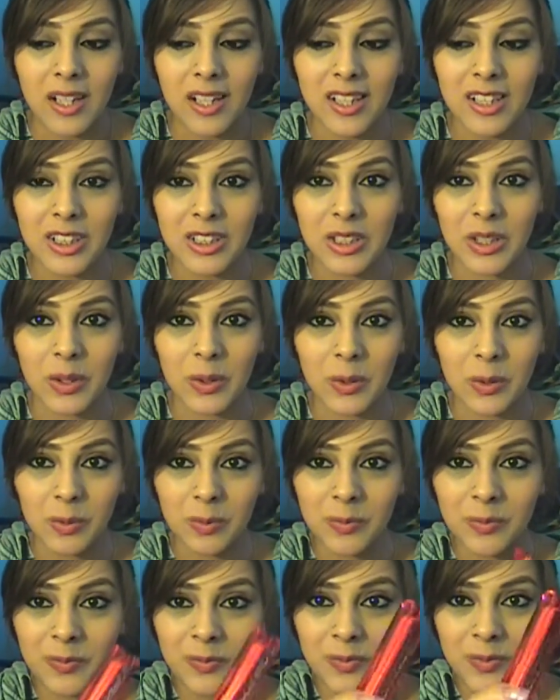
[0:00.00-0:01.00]
So
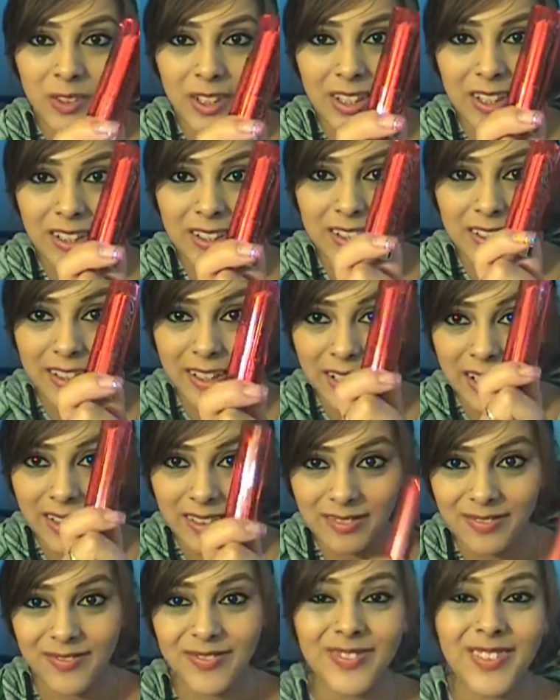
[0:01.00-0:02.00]
yeah,
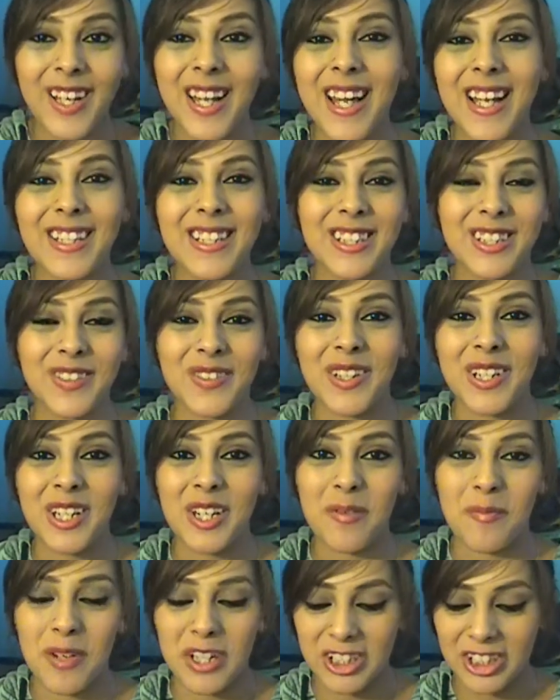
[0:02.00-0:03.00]
I just wanted
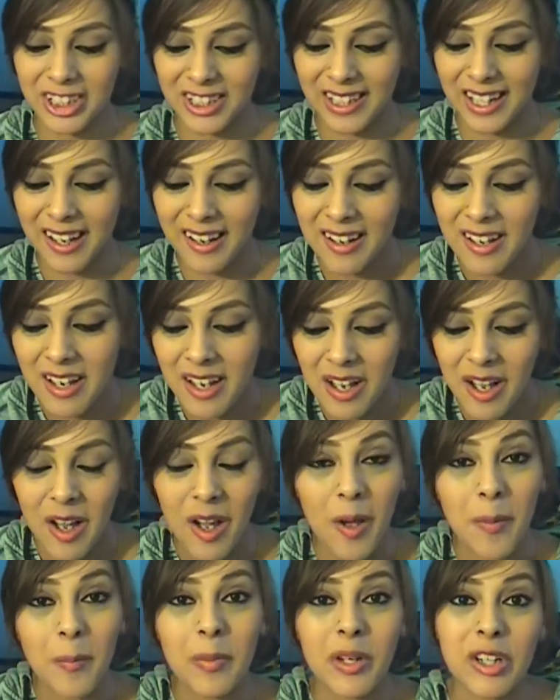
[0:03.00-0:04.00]
to mention that.
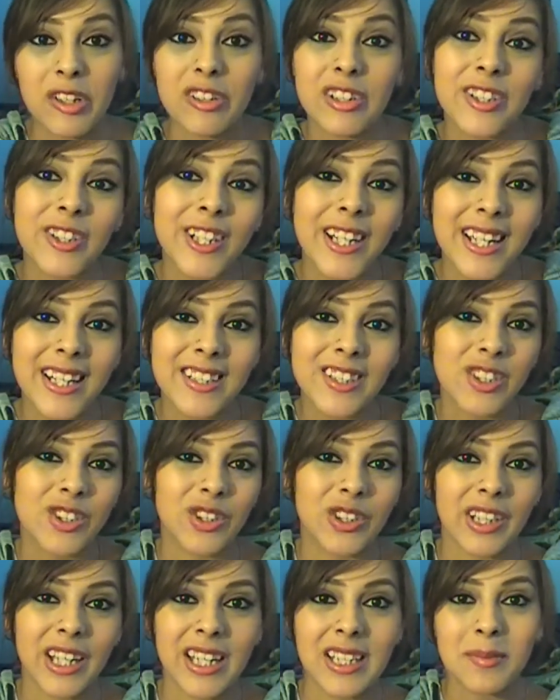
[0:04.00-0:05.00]
But I'll go ahead and show
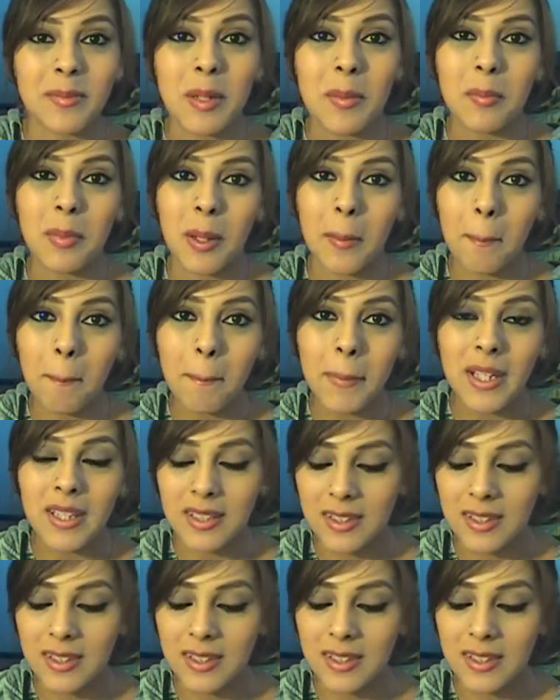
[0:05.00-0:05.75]
you guys my bump.